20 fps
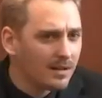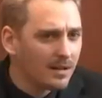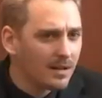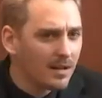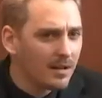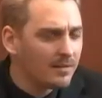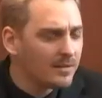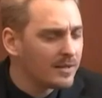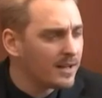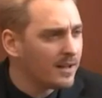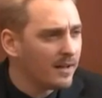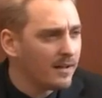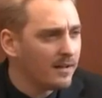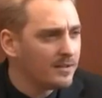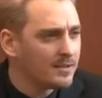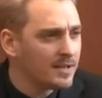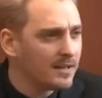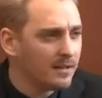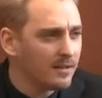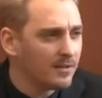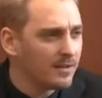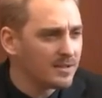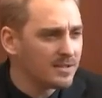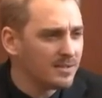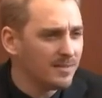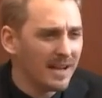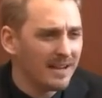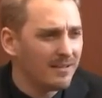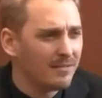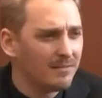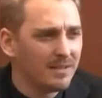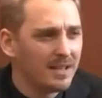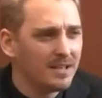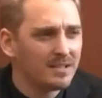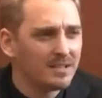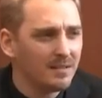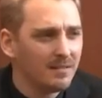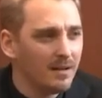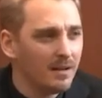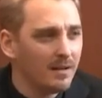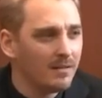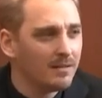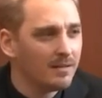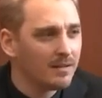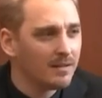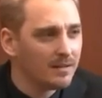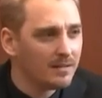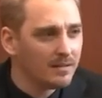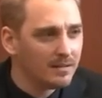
I don't think I understand the question. I don't think so, no.